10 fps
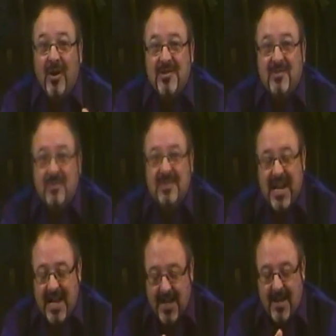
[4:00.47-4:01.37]
dinosaur
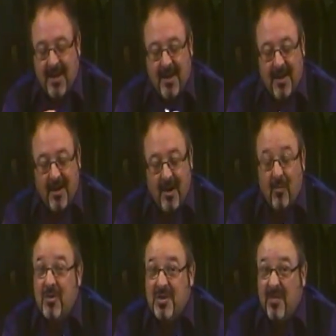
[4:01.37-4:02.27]
skin.
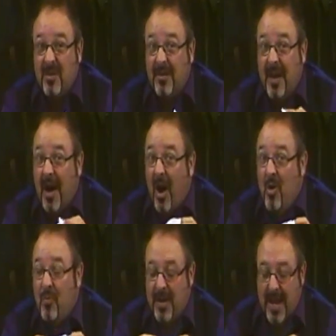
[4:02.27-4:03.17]
Uh, once you've done that,
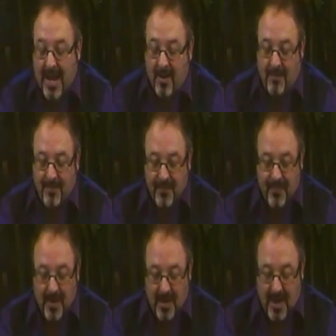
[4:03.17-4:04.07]
open it out.
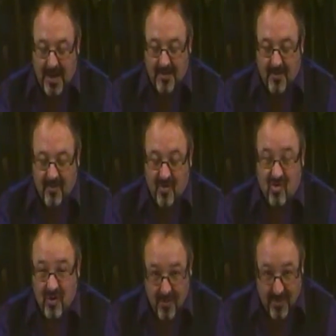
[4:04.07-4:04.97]
And the
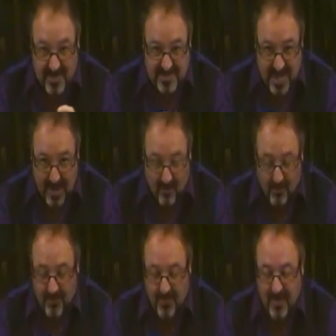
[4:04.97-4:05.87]
trick with this now
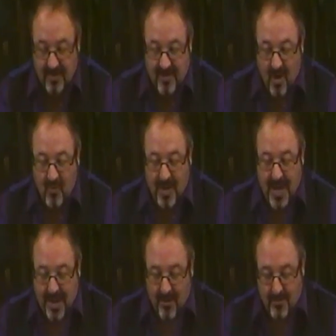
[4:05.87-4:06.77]
is to open
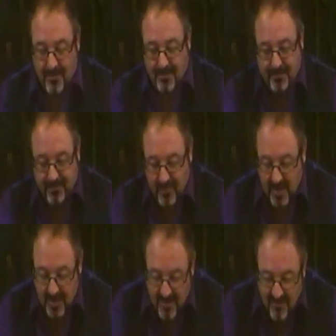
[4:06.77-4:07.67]
it out,
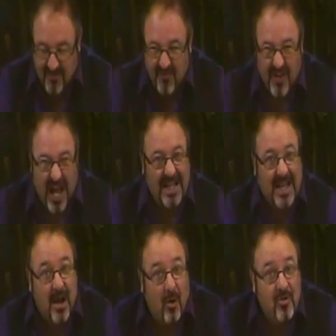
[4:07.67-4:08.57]

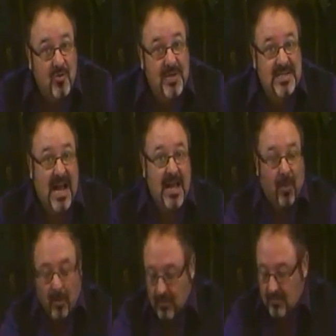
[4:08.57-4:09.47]
flatten it onto a
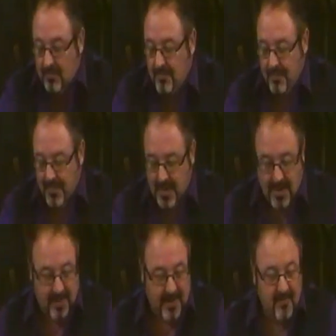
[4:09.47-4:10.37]
table,
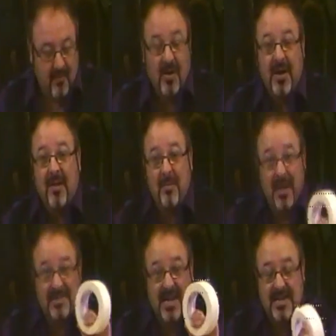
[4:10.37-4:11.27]
and then we're going to get the
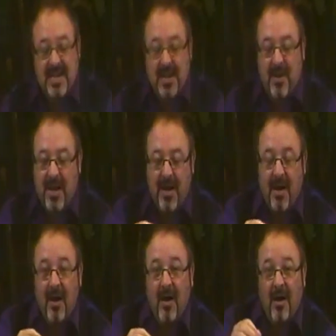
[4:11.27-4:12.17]
masking tape here